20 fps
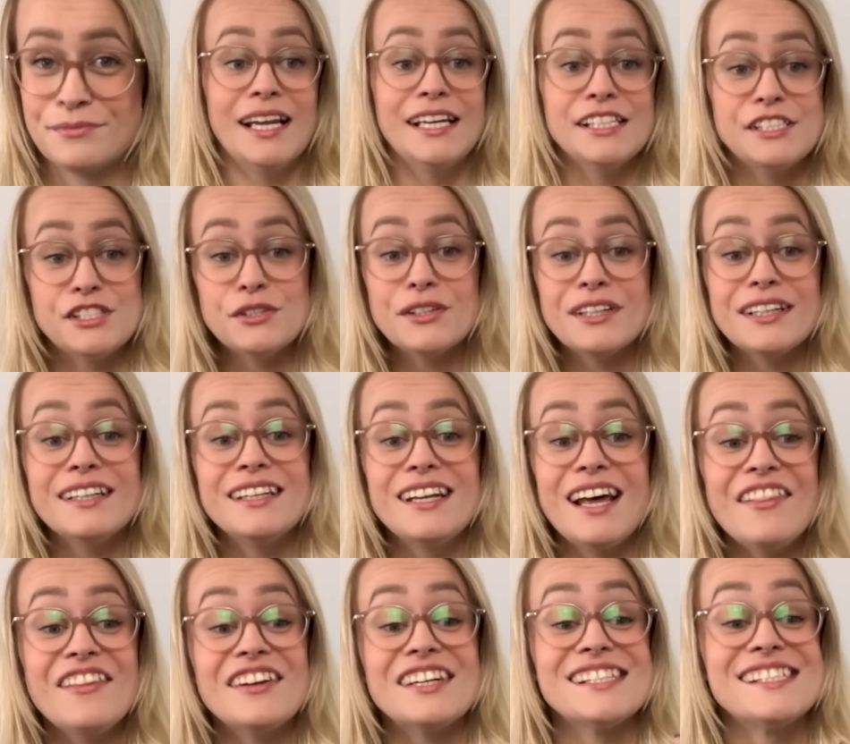It took
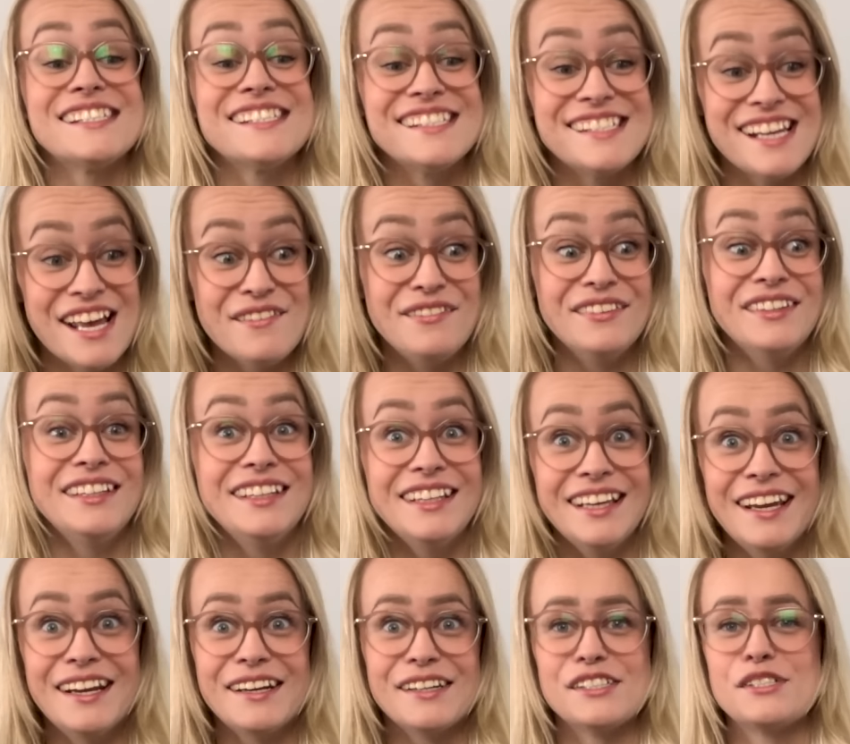another 7
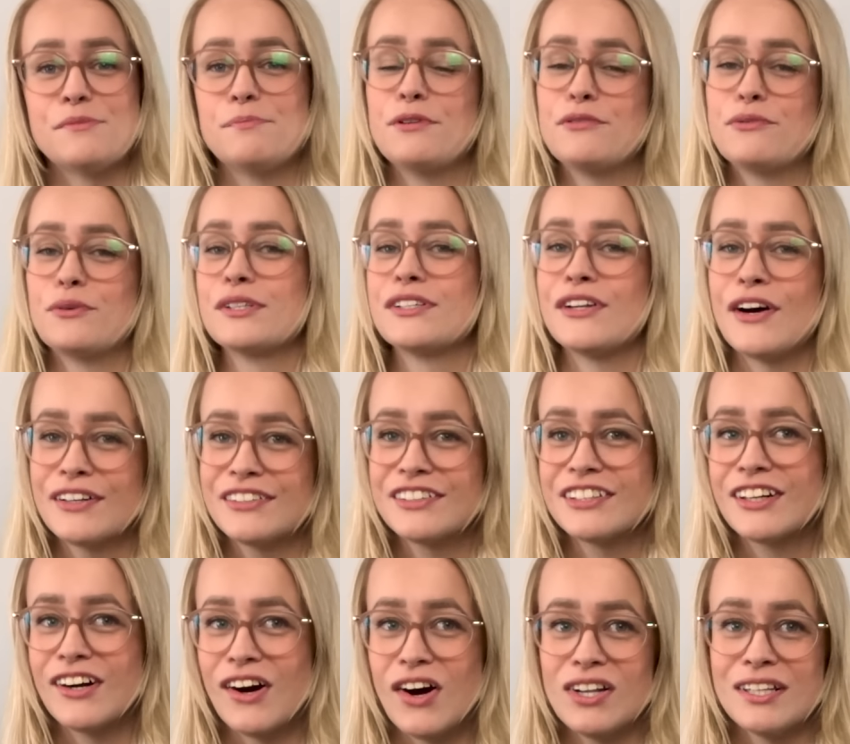years before Dr.
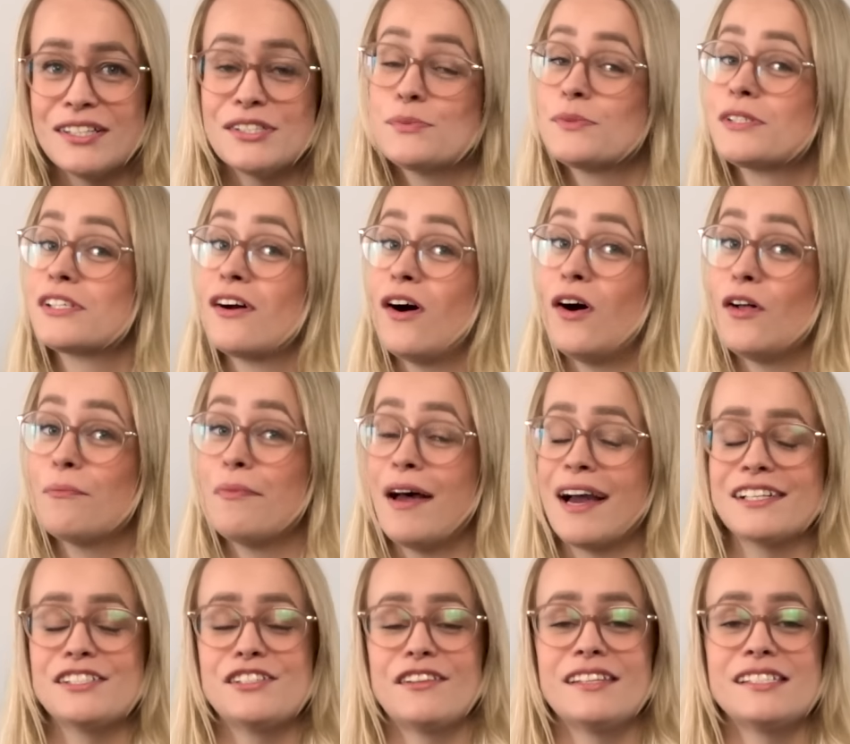Collins was called
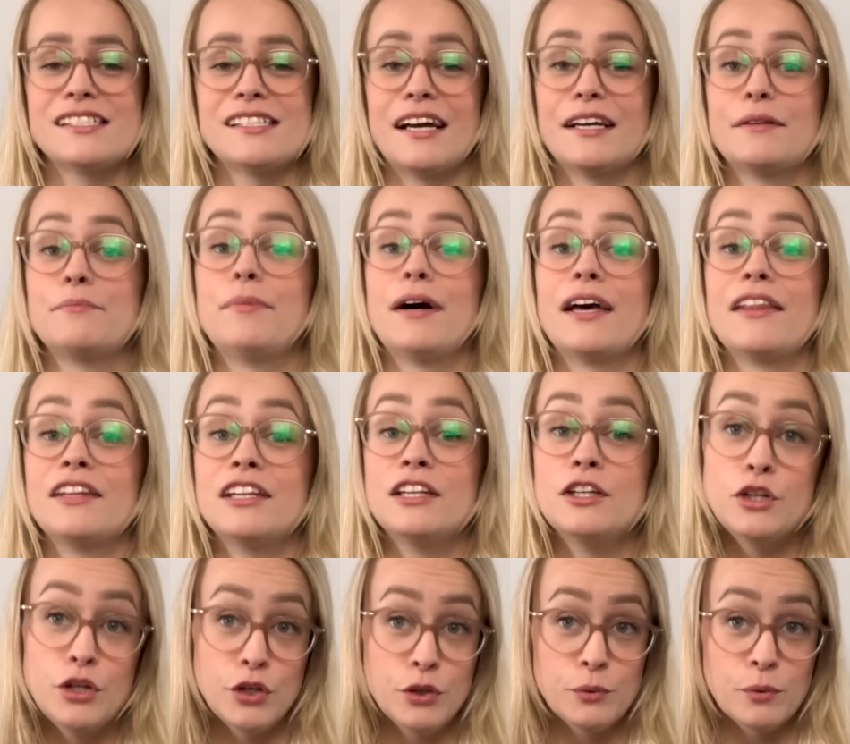back to the site by the
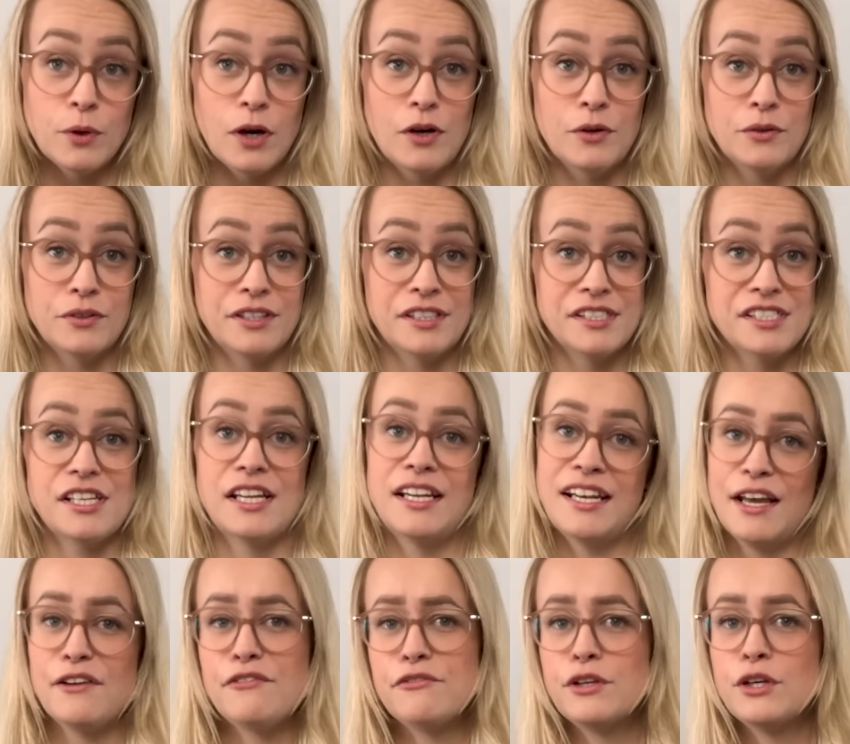new owners, a
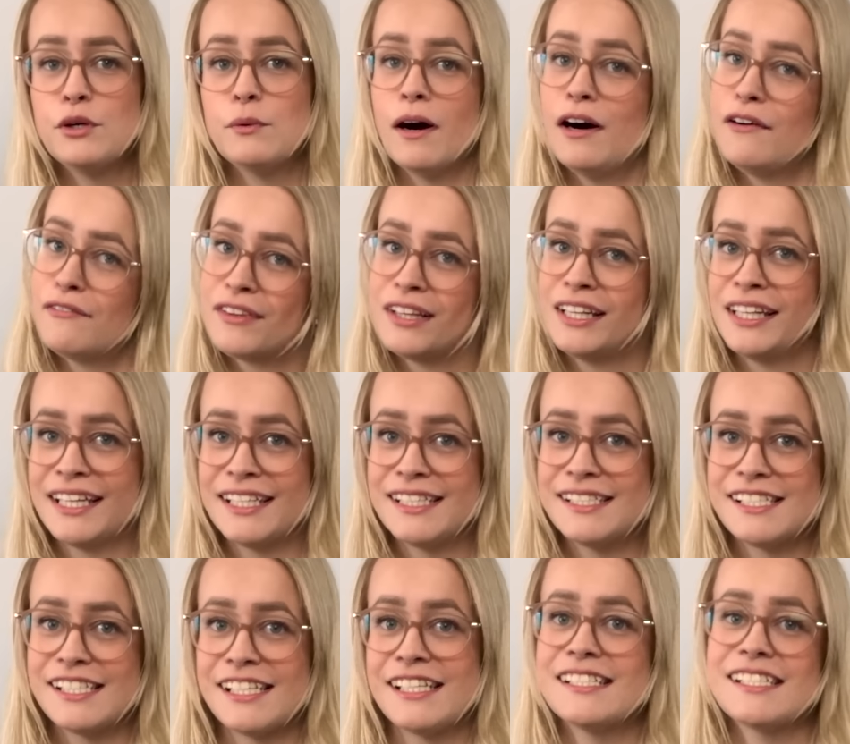nephew of the
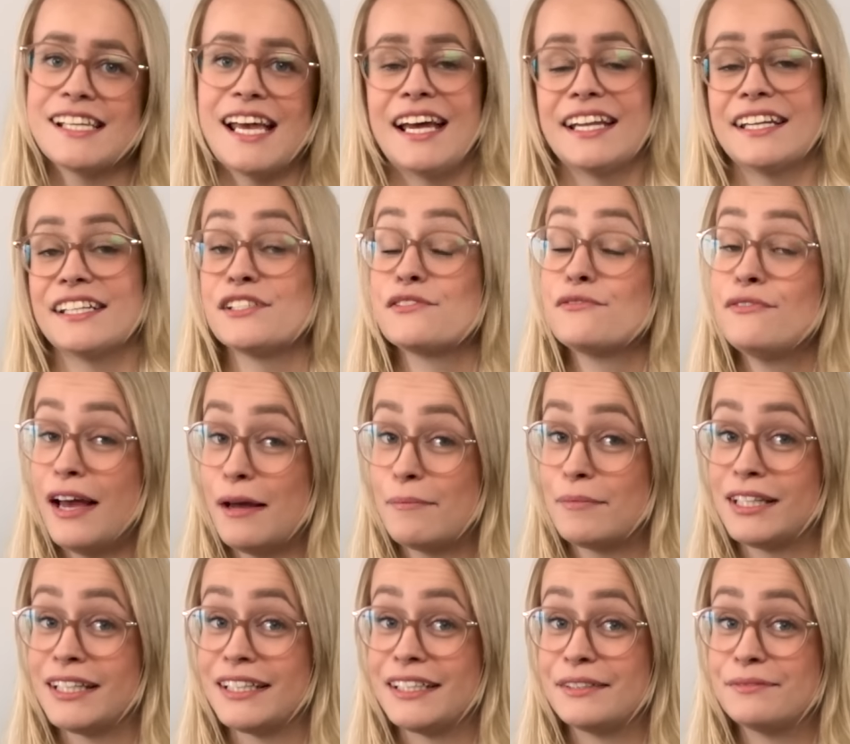Lindsays and his
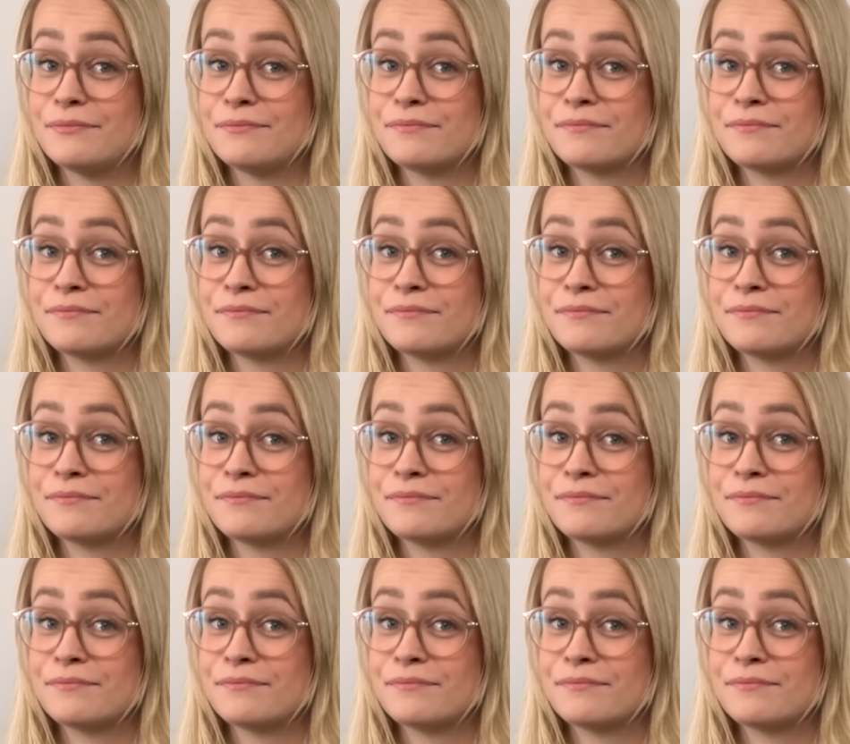family.